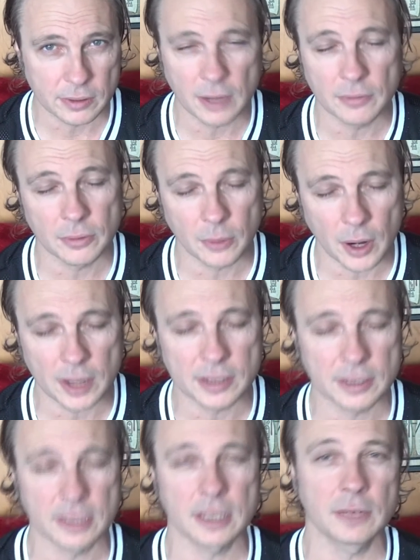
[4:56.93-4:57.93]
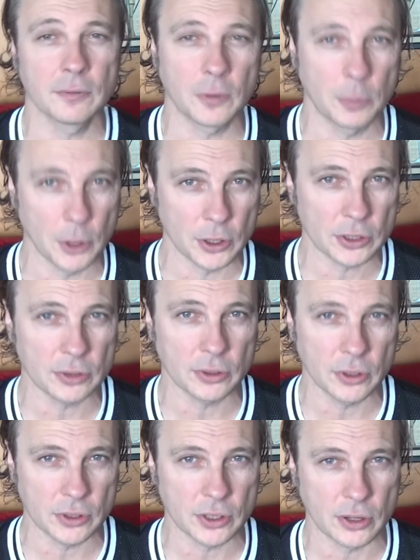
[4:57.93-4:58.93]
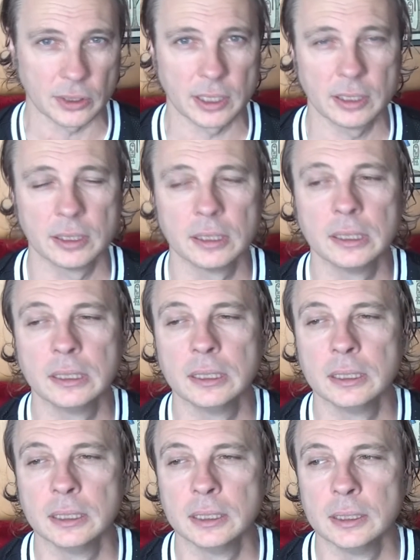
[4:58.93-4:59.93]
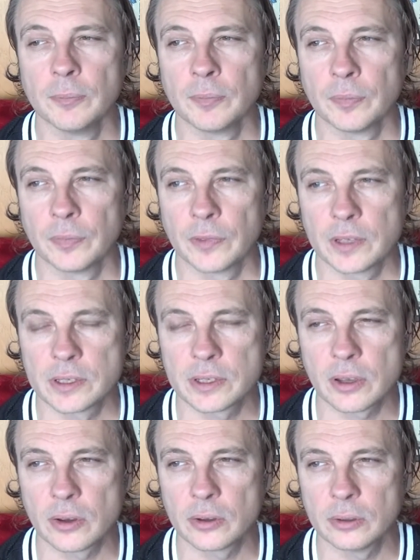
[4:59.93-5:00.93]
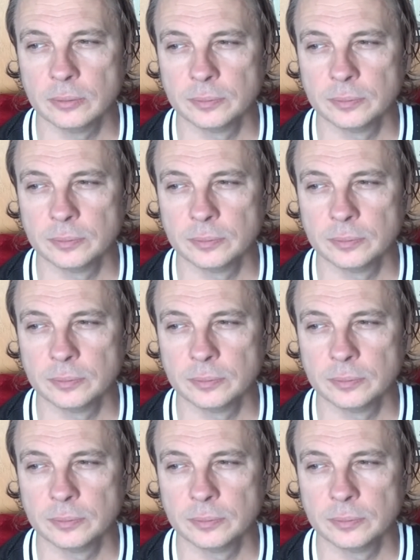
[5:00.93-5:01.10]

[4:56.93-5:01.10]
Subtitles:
You have the rights for personal use only. So